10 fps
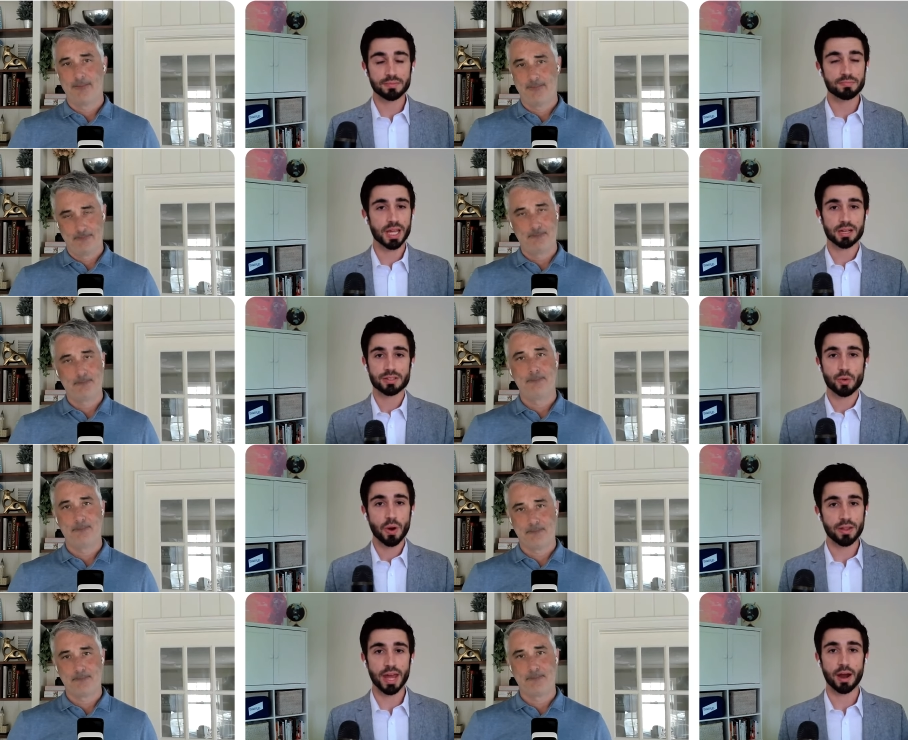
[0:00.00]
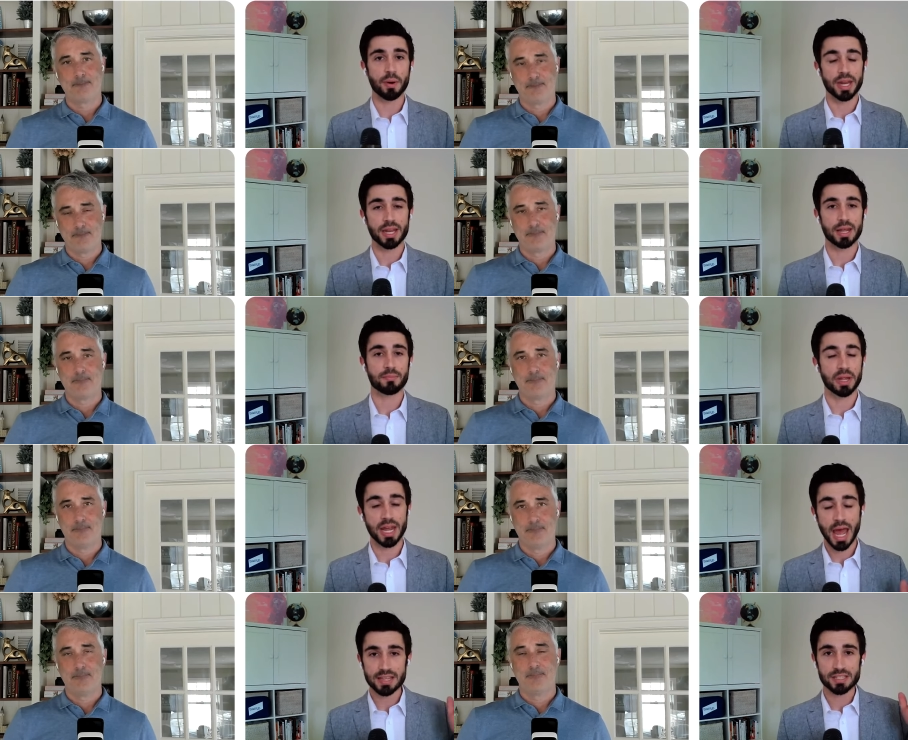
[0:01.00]
Speaker 1: to kind of square there, but it, but
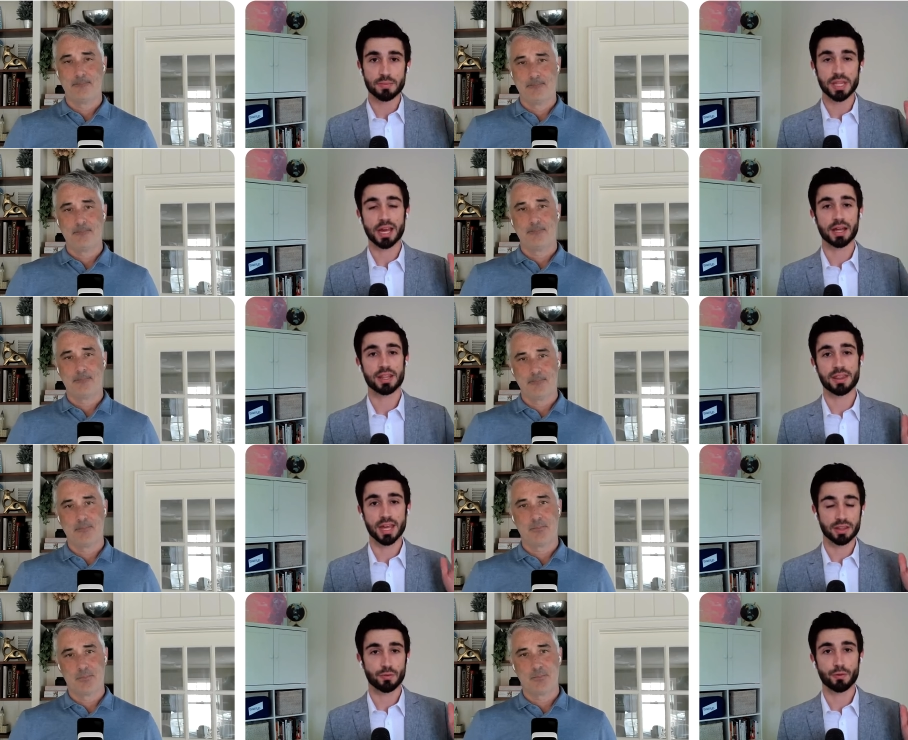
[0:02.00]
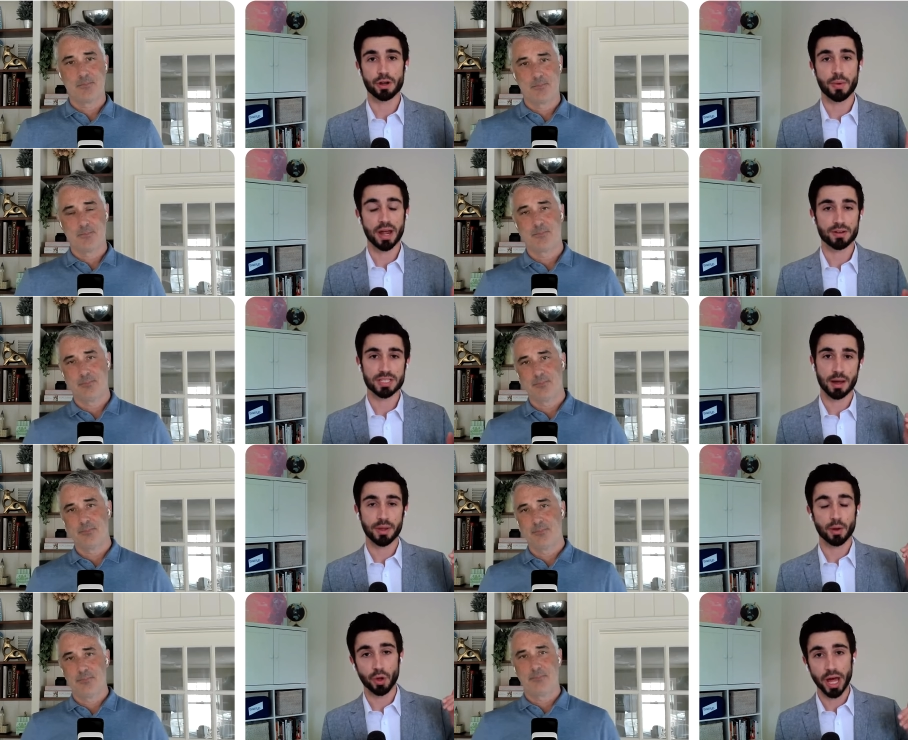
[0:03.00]
it has to be the the thing at the front of your mind every time.
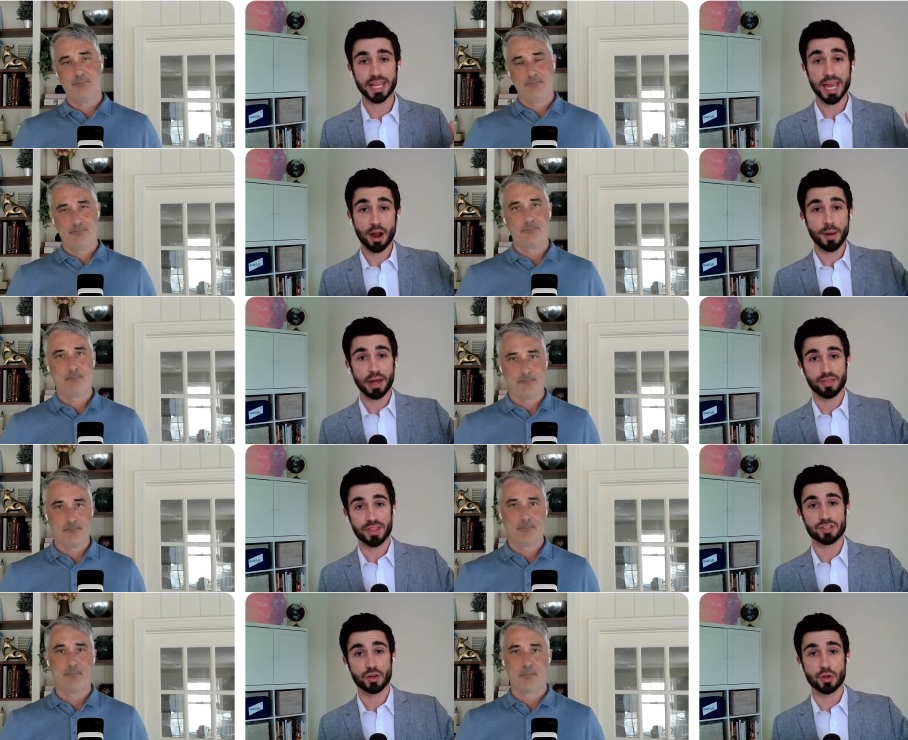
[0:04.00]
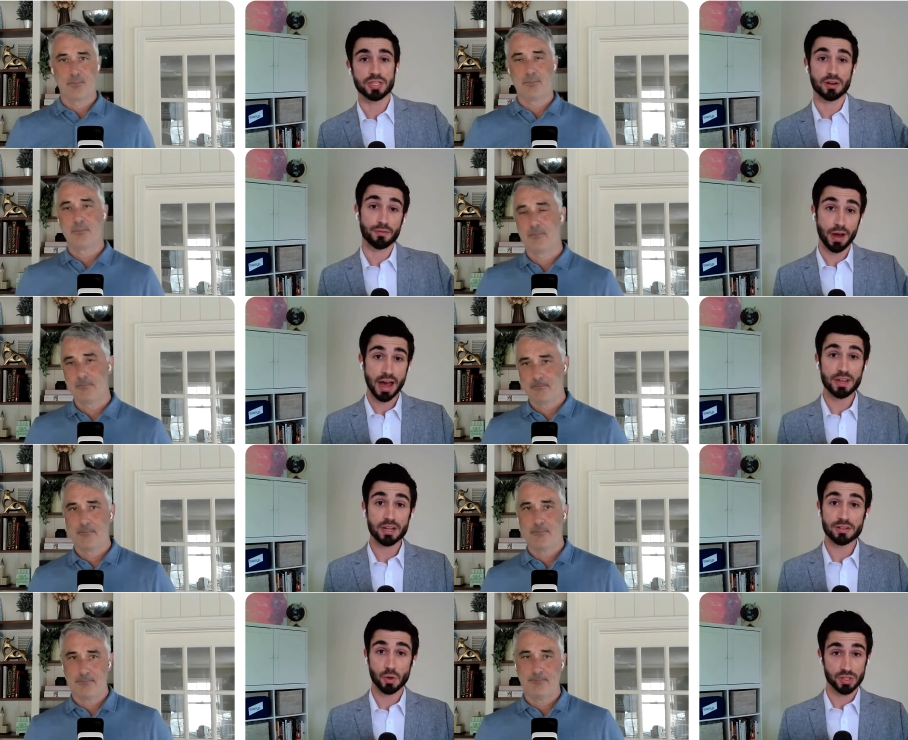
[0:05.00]
Like, will I care about this news in five
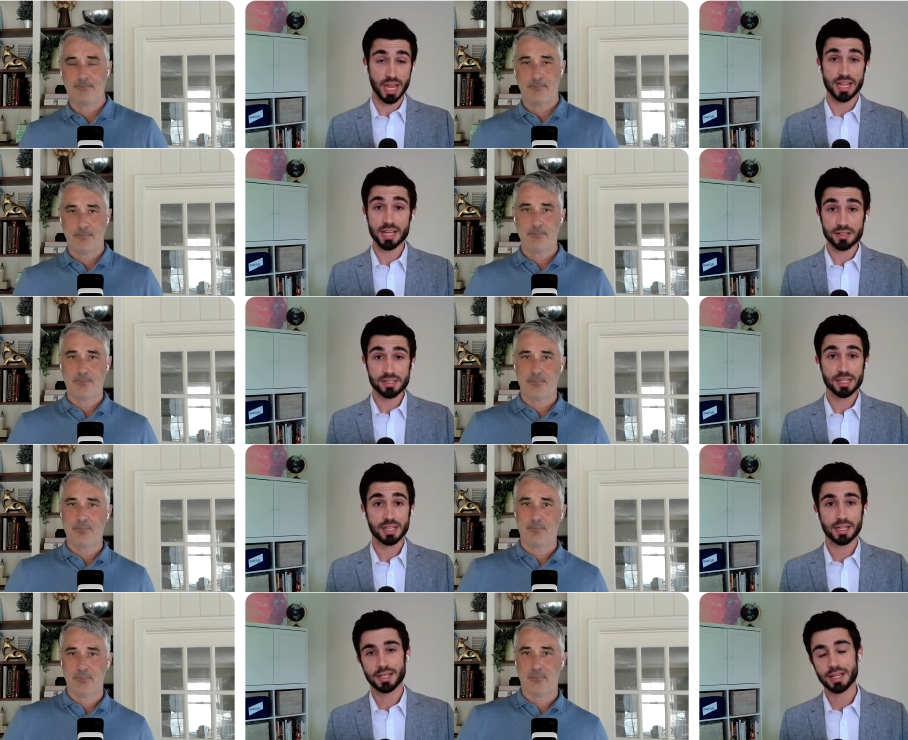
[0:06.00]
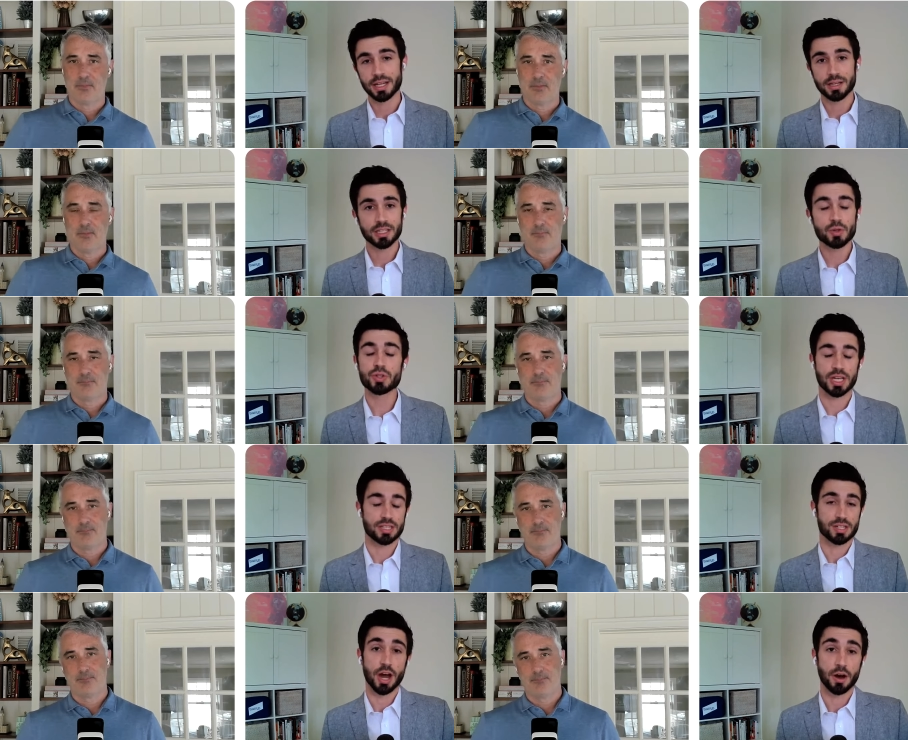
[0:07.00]
Speaker 2: years or ten years? Usually,
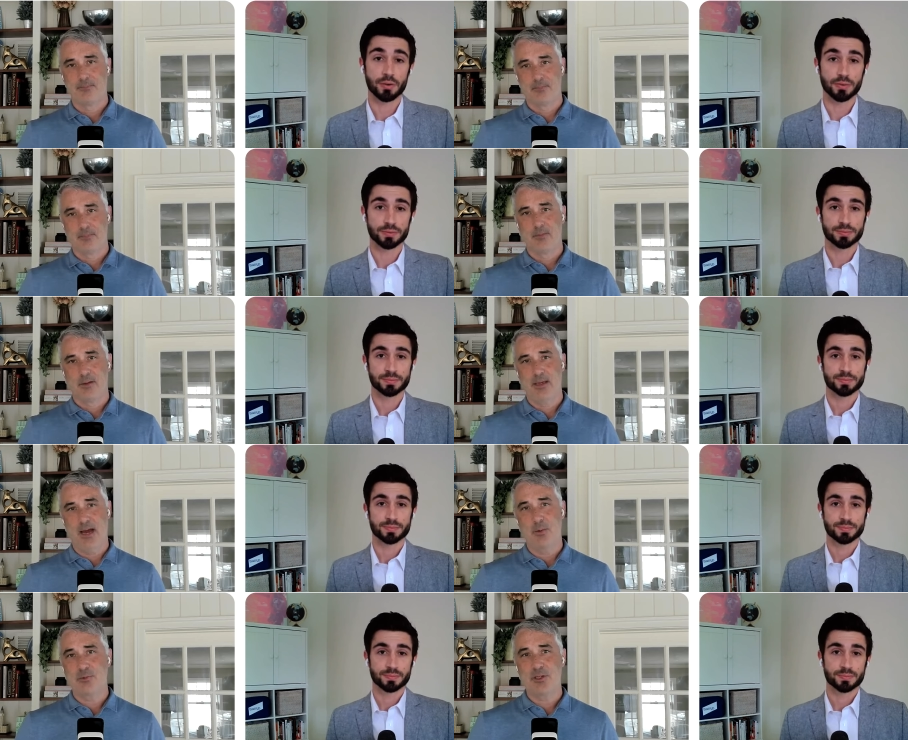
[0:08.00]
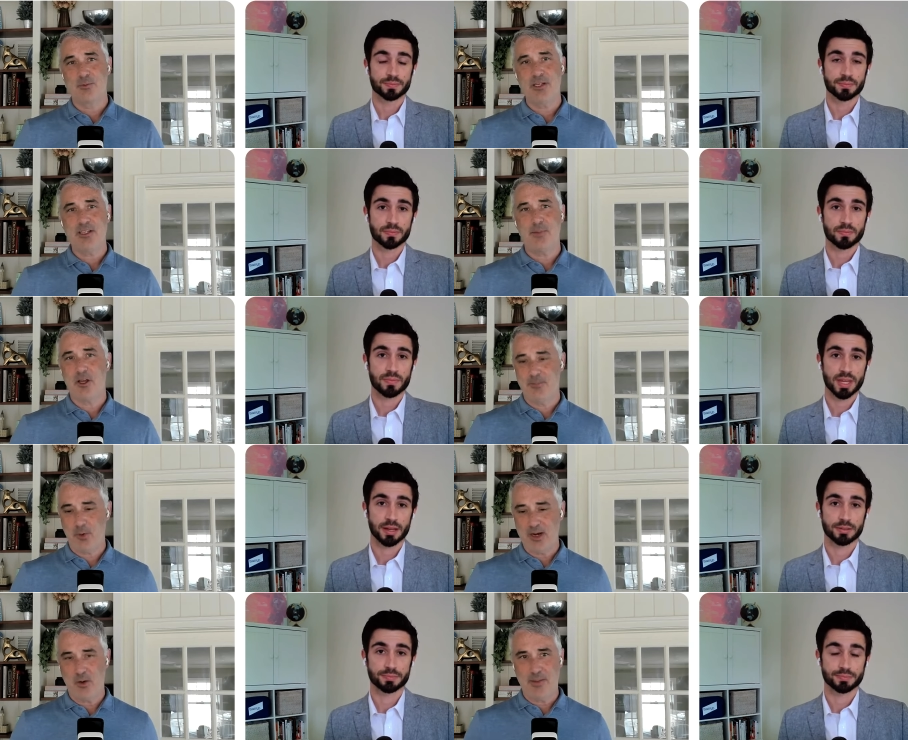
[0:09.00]
it's no. Yeah, which which brings up a good point
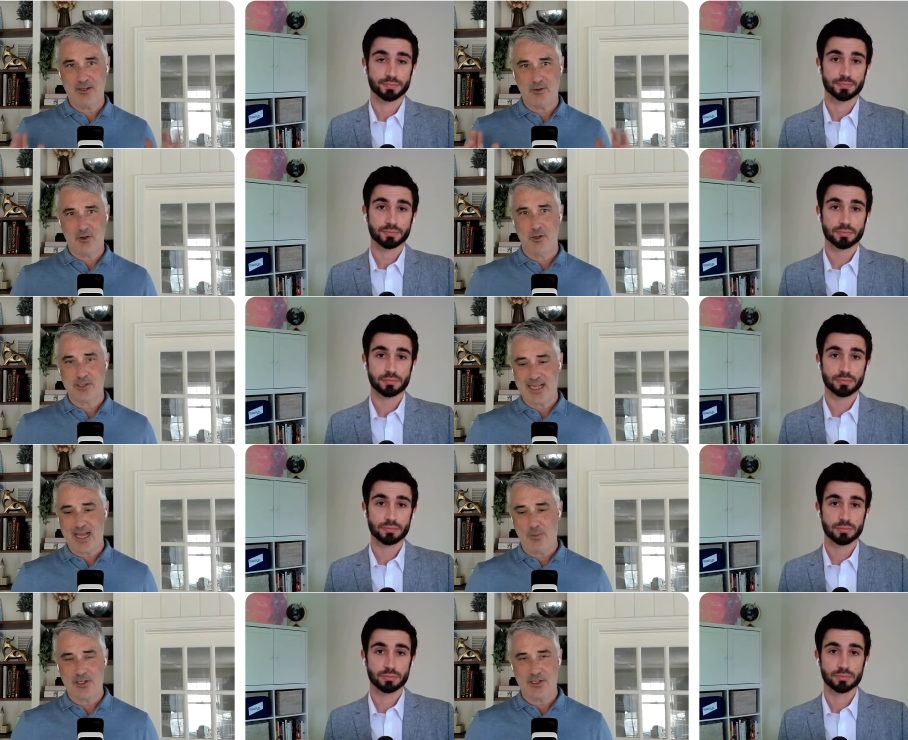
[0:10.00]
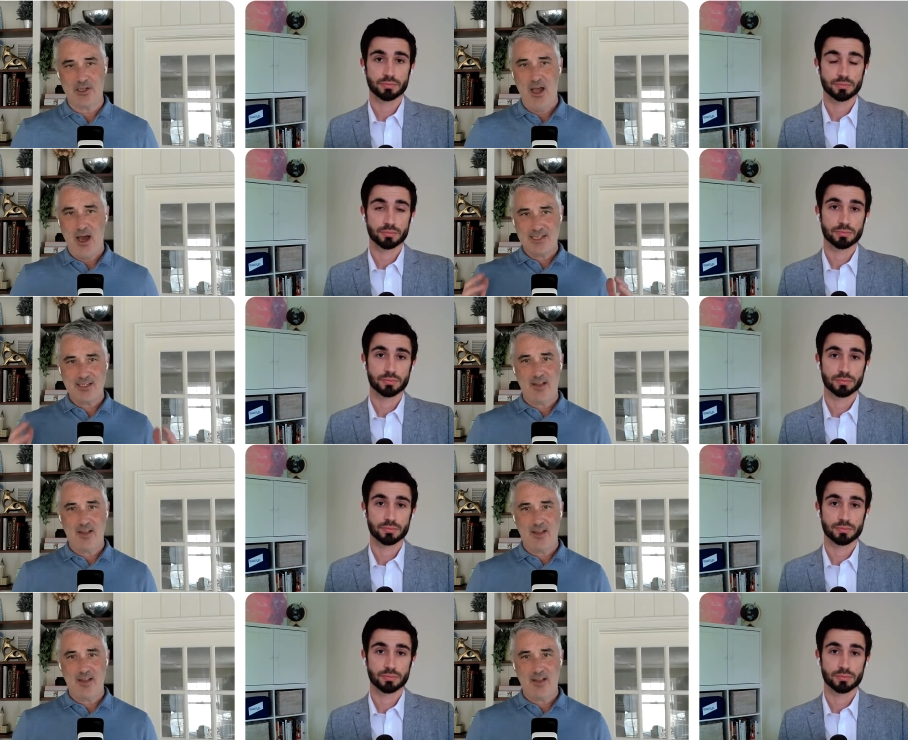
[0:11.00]
I want to make to close this out, which is I saw